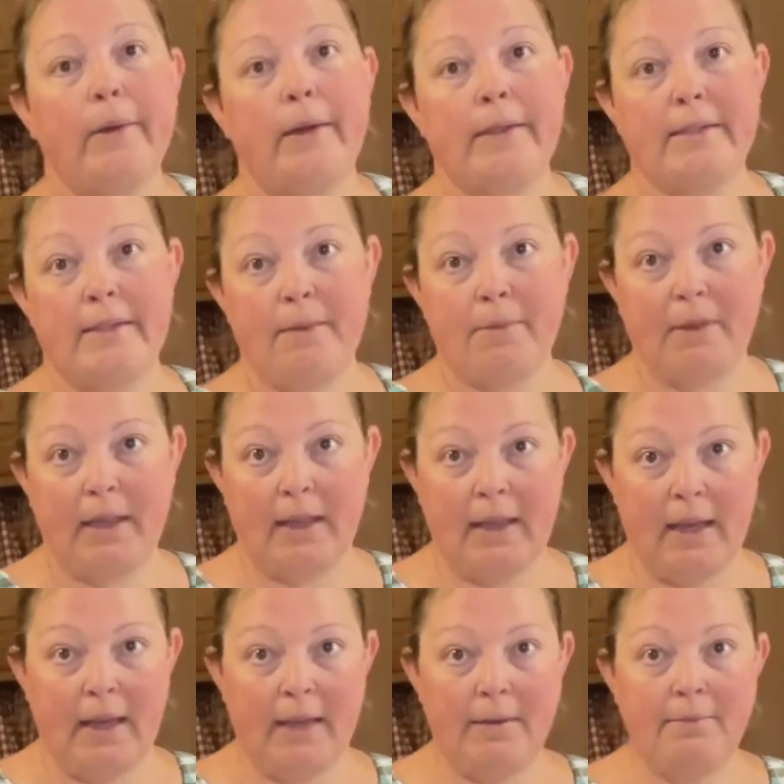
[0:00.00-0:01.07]
assembly
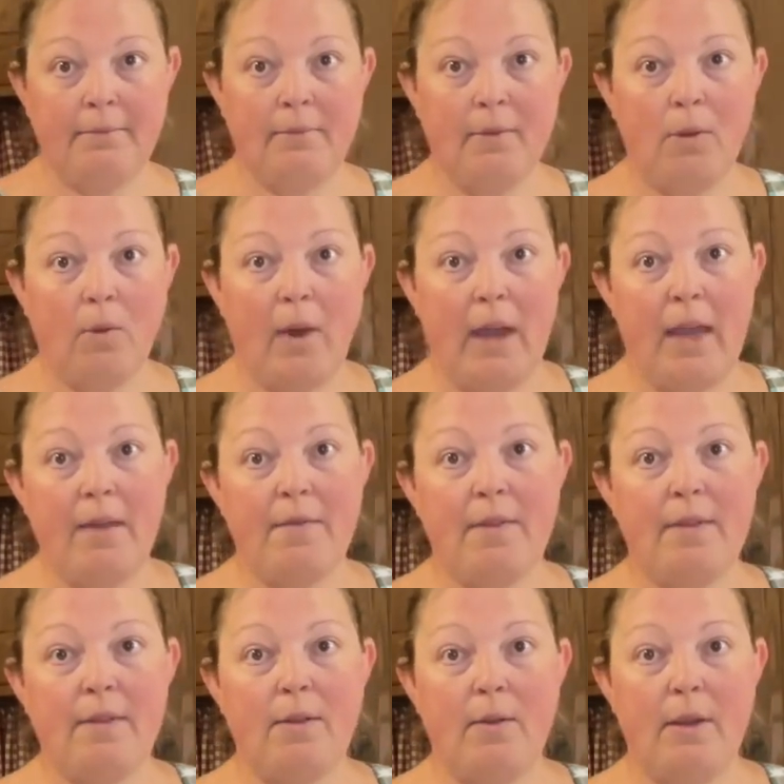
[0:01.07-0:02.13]
line way of
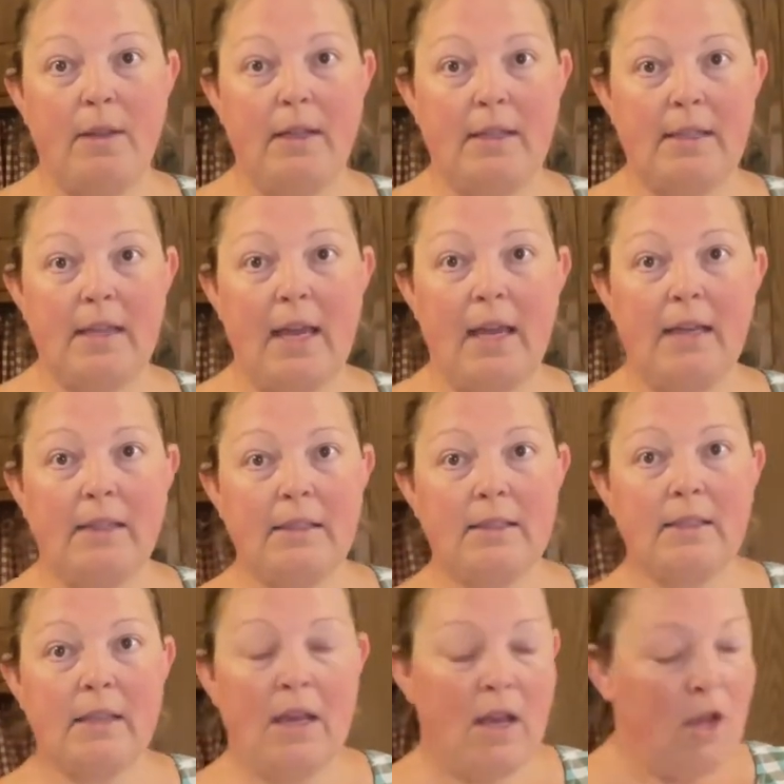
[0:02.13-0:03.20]
doing these things
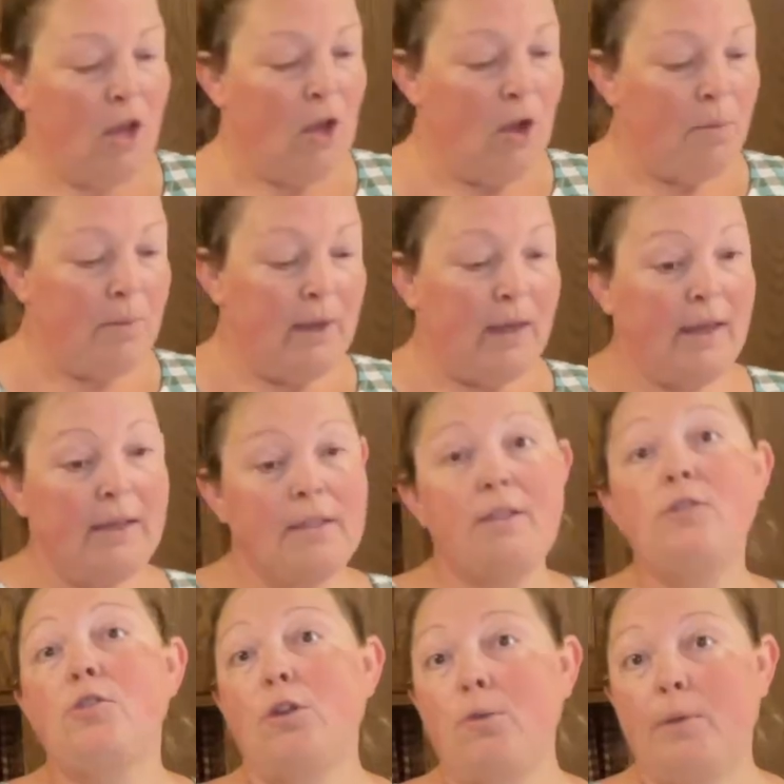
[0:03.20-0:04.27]
because
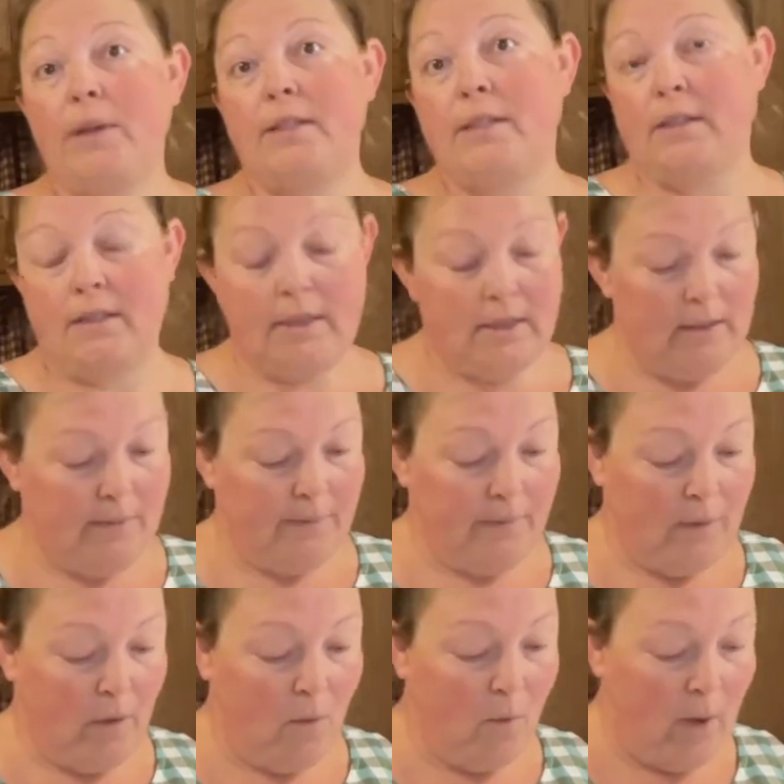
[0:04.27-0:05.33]
two reasons.
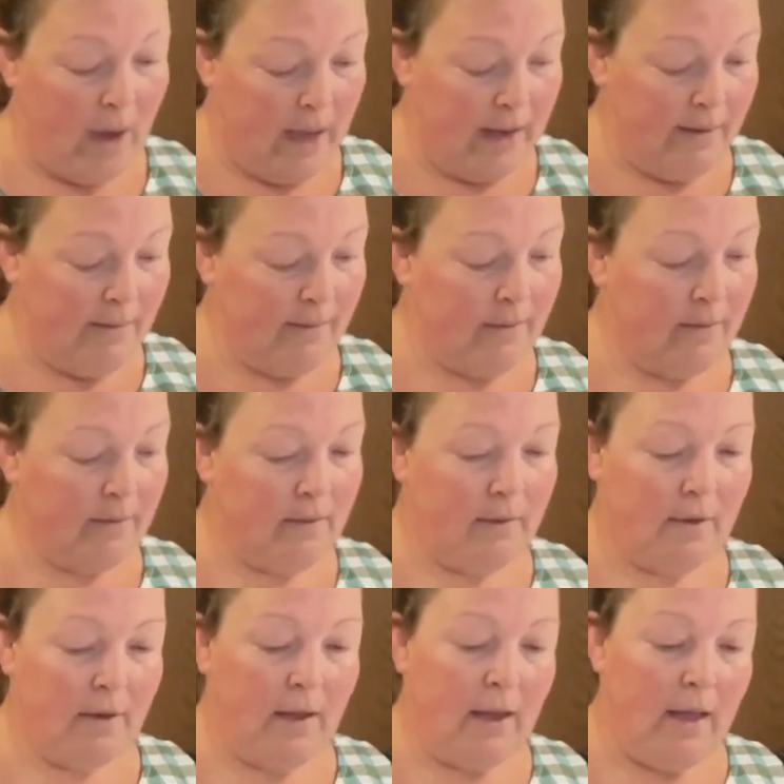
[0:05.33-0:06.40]
One
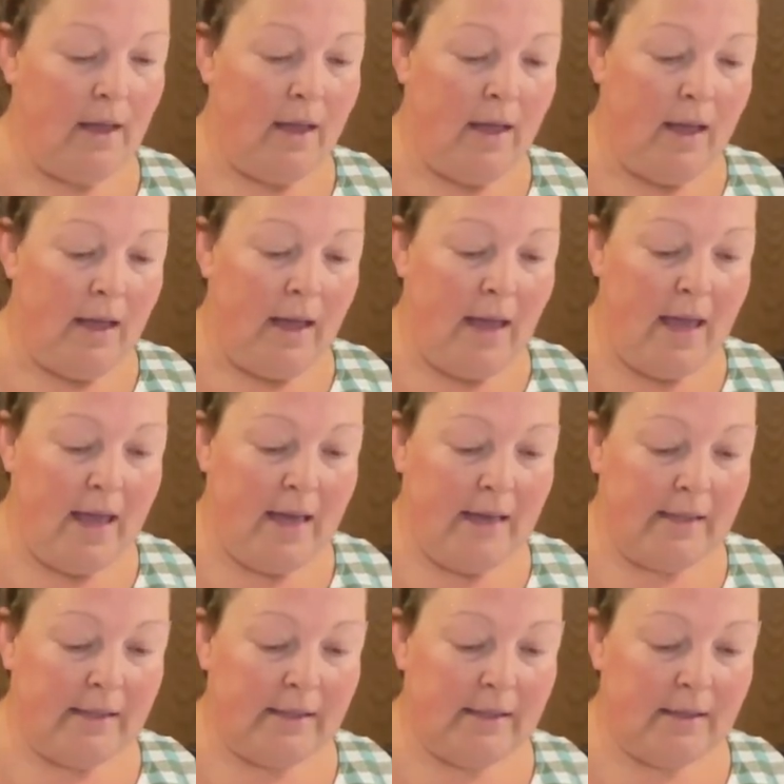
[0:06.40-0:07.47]

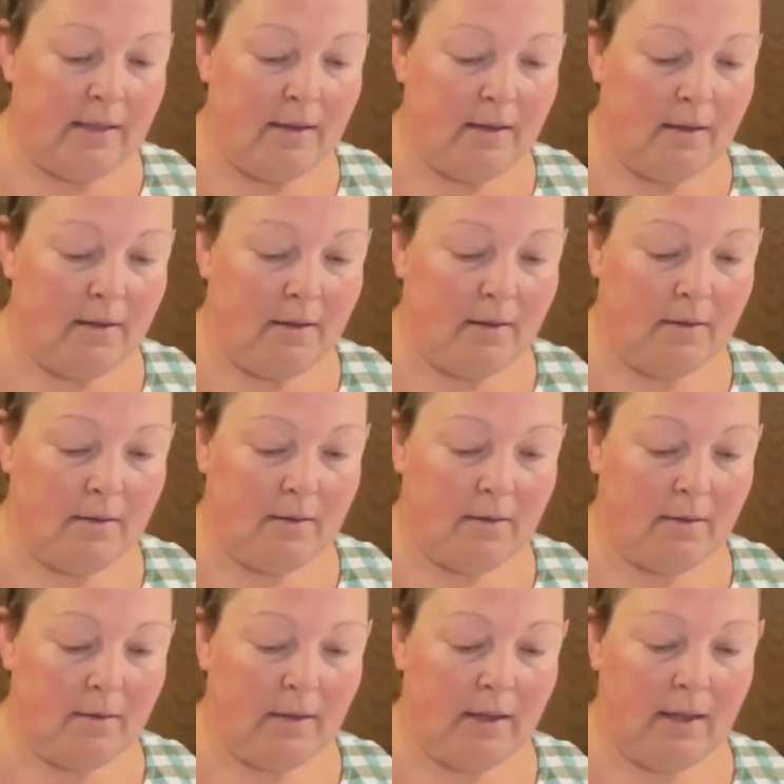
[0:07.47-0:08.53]
is
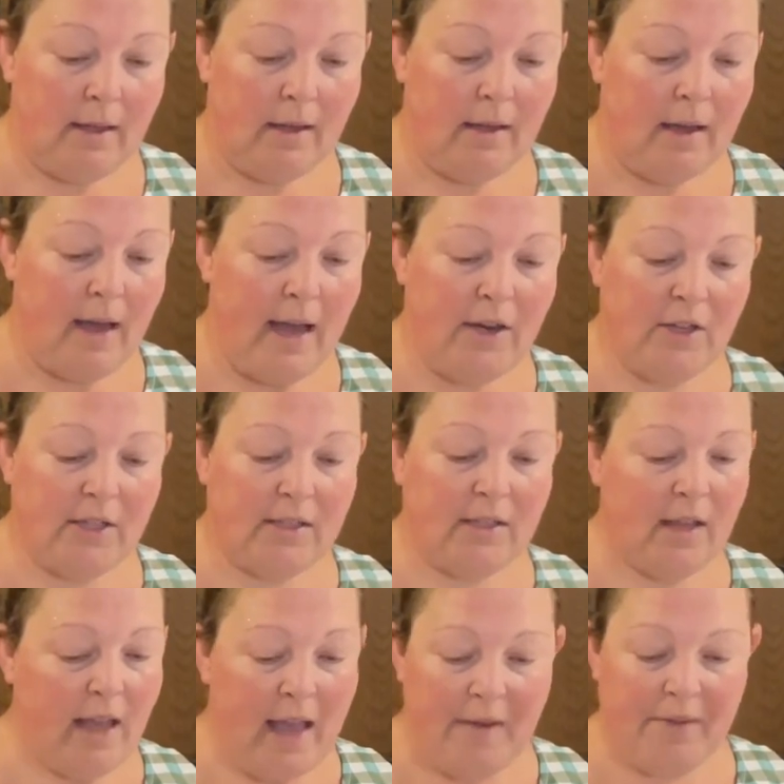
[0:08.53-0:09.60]
I just
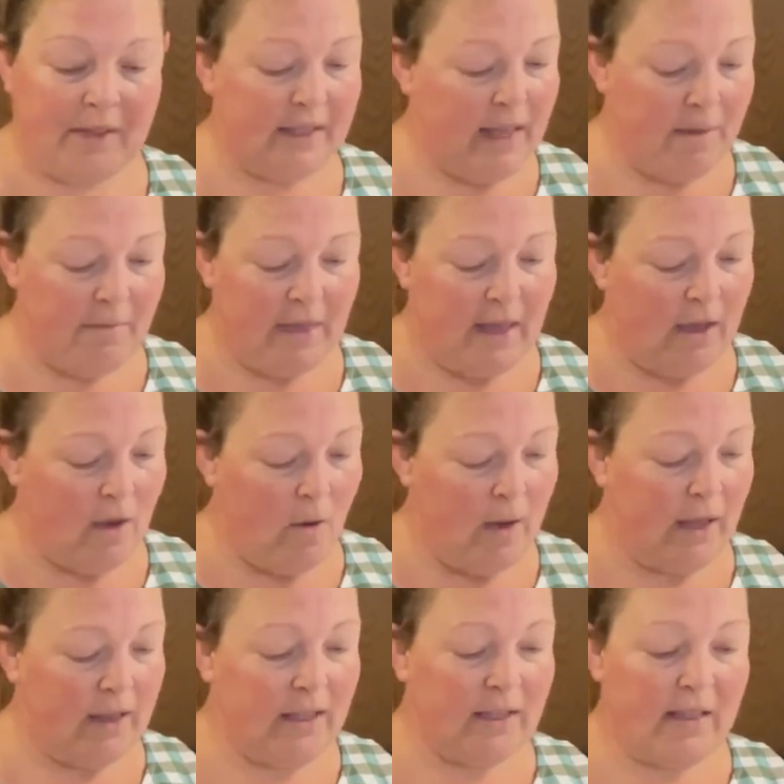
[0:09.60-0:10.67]
have the same thing going
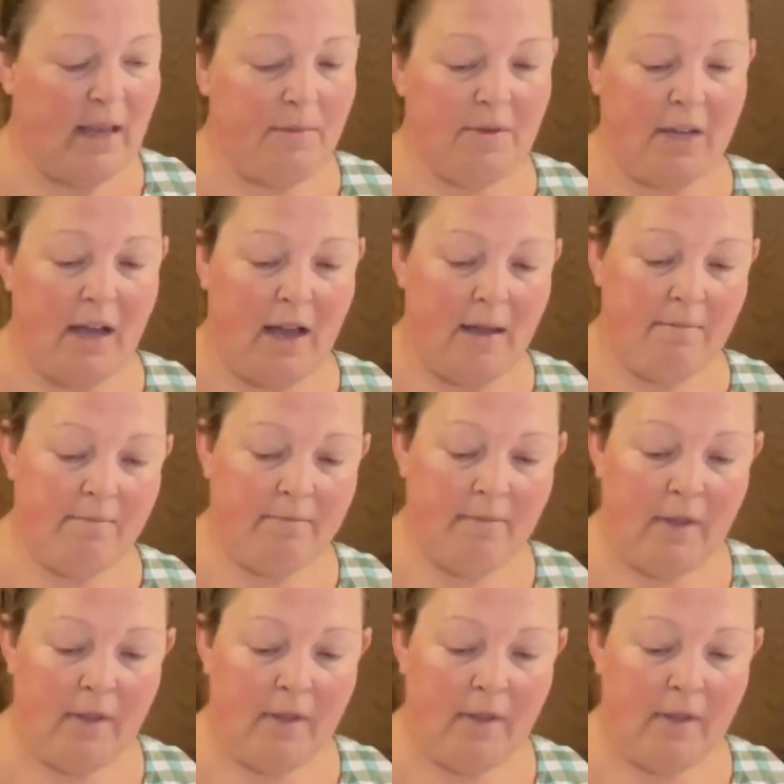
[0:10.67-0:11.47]
at the same time.